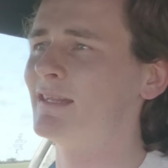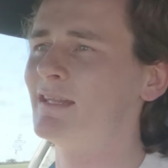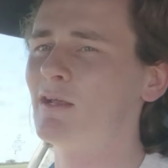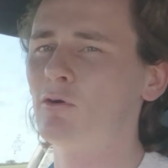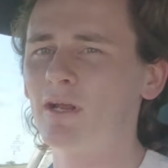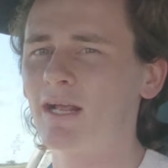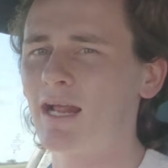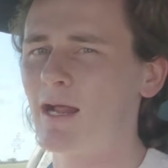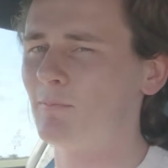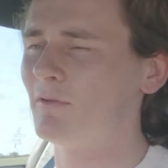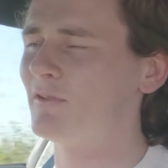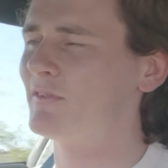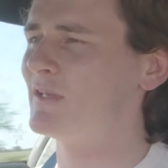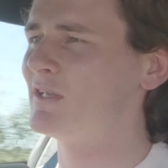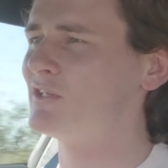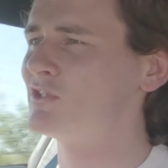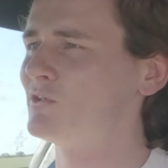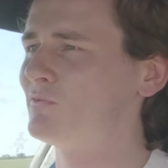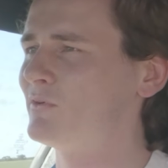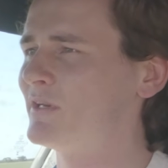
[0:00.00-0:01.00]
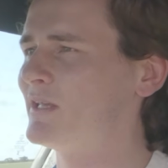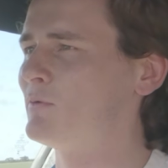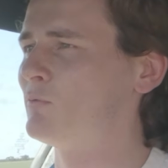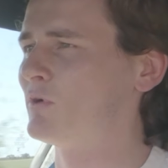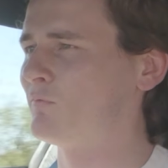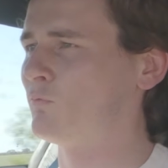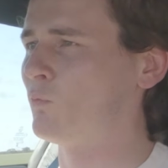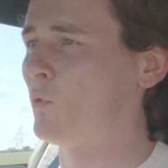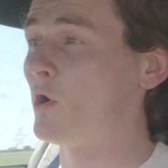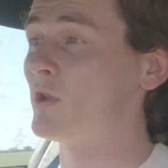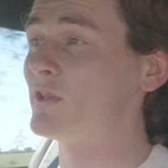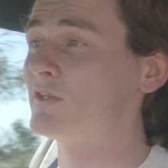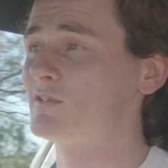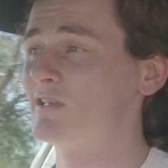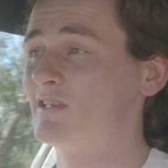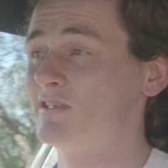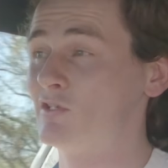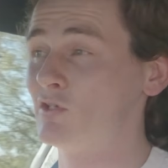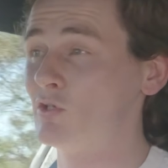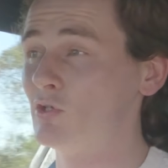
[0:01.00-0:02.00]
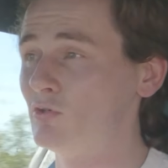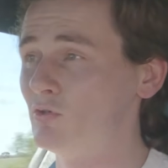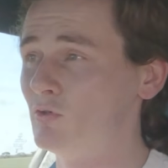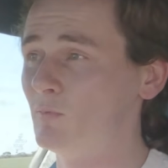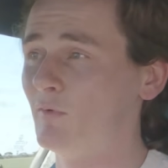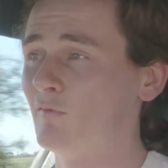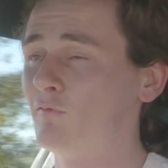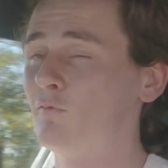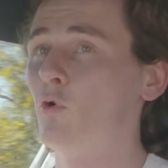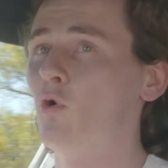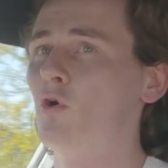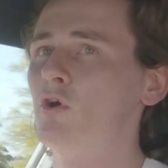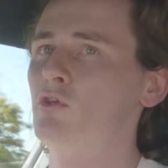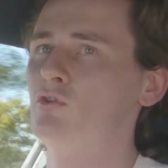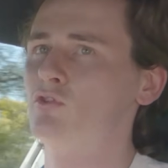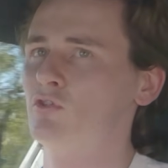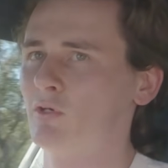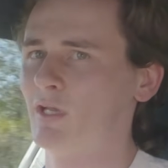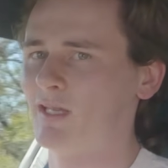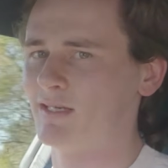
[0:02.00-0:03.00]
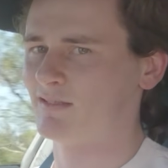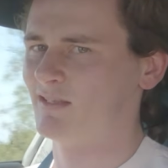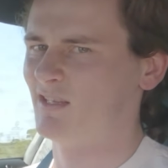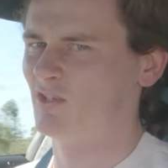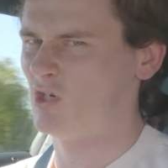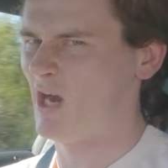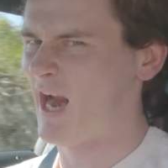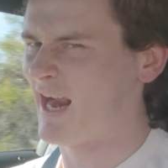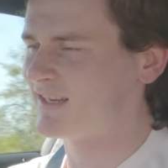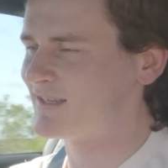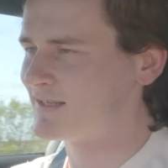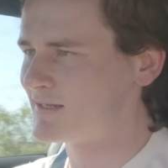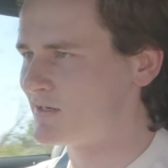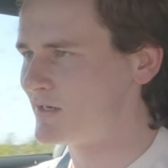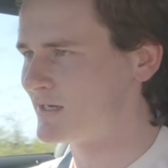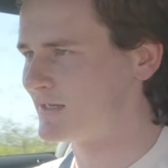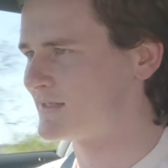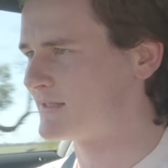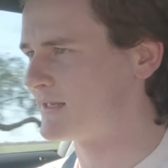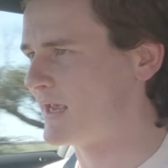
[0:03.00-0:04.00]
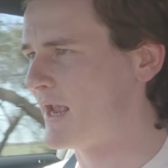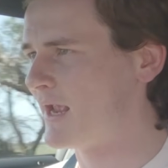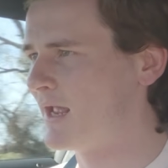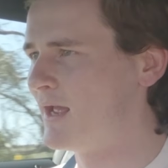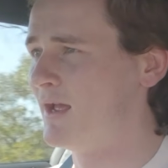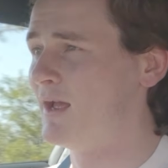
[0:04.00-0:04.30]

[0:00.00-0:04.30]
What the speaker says: There were a couple of things you really would have wanted to do before you took it to the track seriously.